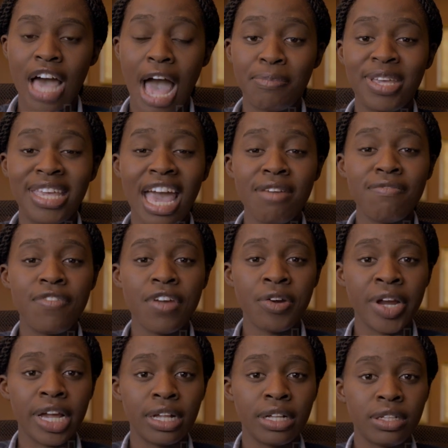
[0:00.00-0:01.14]
I became
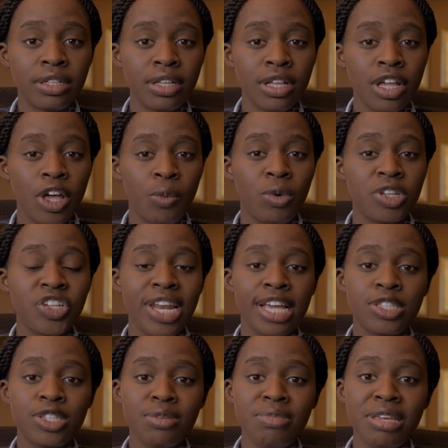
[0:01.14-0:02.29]
very ill, which
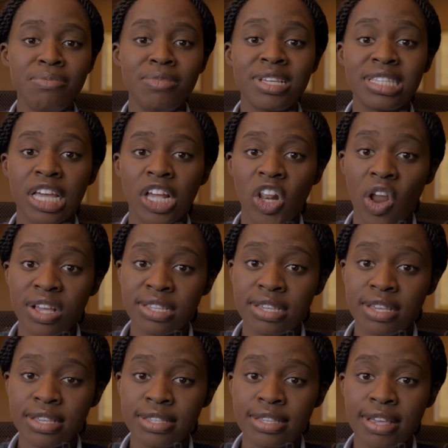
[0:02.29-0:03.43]
led to me missing
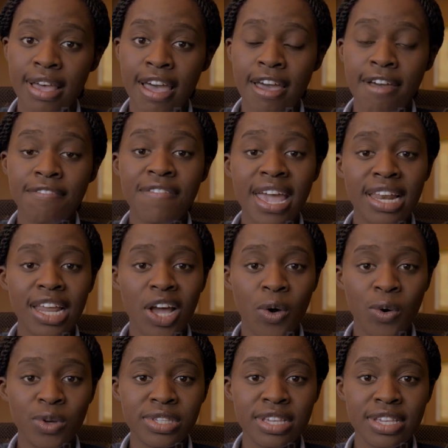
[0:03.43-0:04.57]
classes, failing
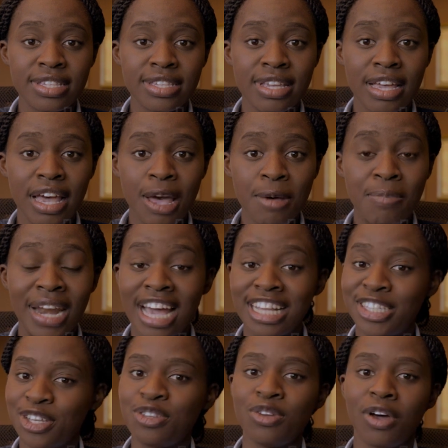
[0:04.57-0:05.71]
courses, but I
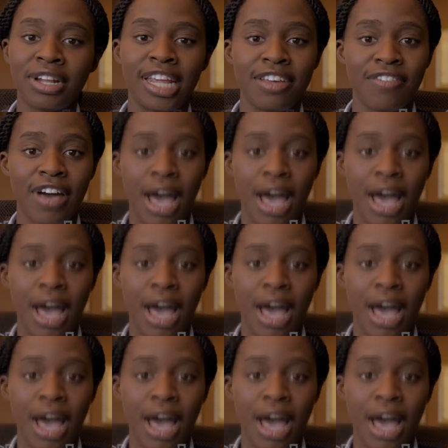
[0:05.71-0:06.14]
did not give